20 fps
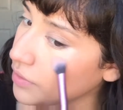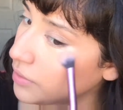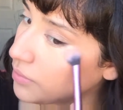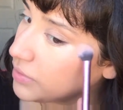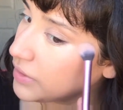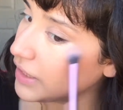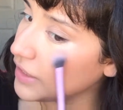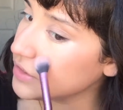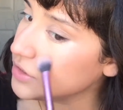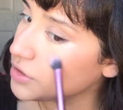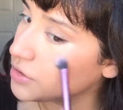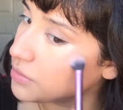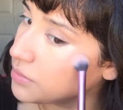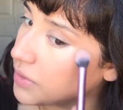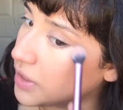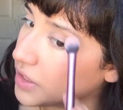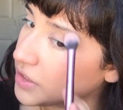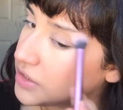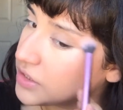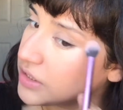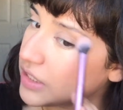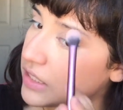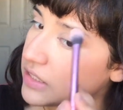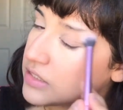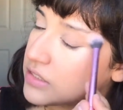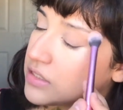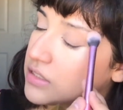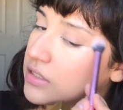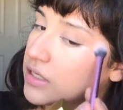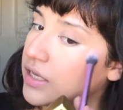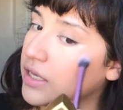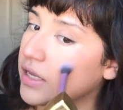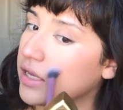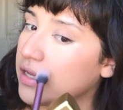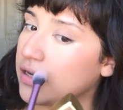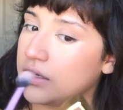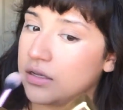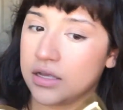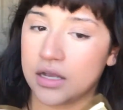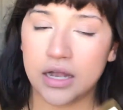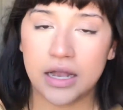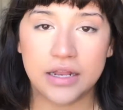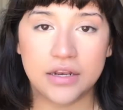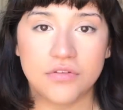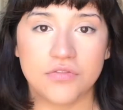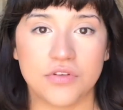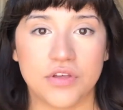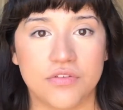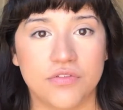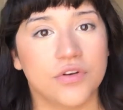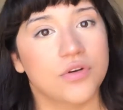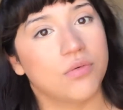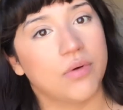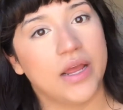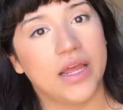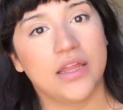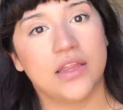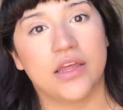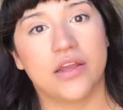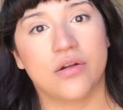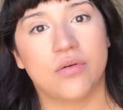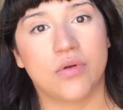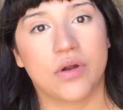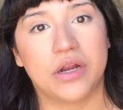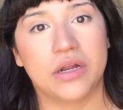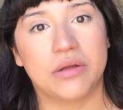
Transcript: apply too much as this can kind of give it away that you're wearing